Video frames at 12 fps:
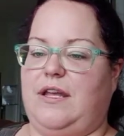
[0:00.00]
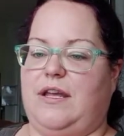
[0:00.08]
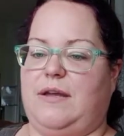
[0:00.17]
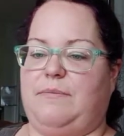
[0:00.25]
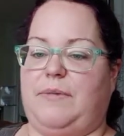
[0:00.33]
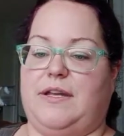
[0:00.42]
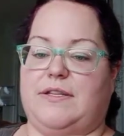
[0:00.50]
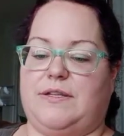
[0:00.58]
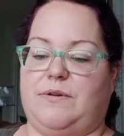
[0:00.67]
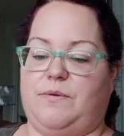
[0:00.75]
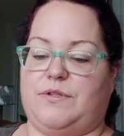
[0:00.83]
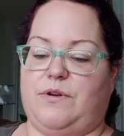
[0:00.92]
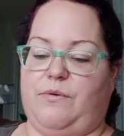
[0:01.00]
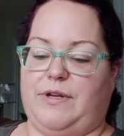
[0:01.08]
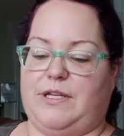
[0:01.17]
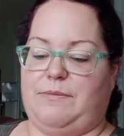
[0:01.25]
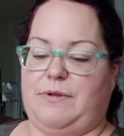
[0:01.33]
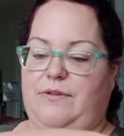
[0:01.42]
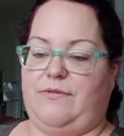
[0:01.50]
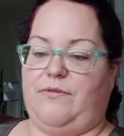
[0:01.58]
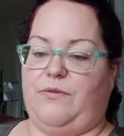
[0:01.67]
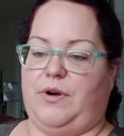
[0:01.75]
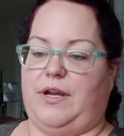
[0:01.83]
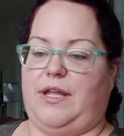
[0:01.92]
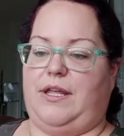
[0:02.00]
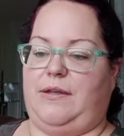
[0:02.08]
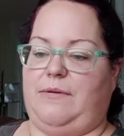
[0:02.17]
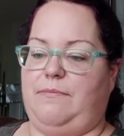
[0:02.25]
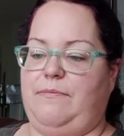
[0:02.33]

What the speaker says: because it was going to be for him,